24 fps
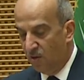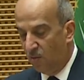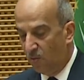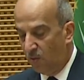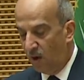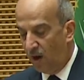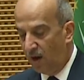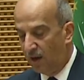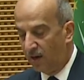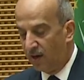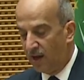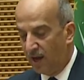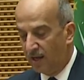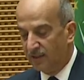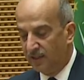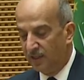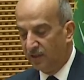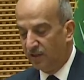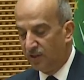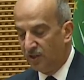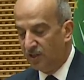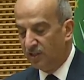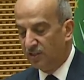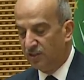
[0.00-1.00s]
while
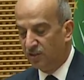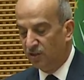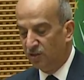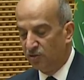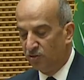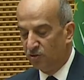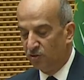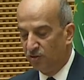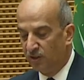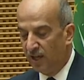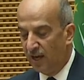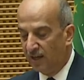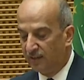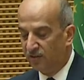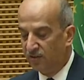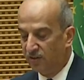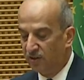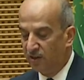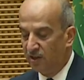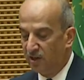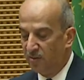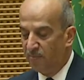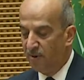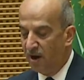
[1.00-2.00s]
writing these
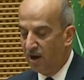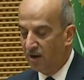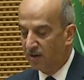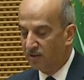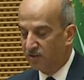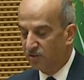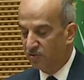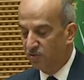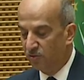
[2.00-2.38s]
introductory remarks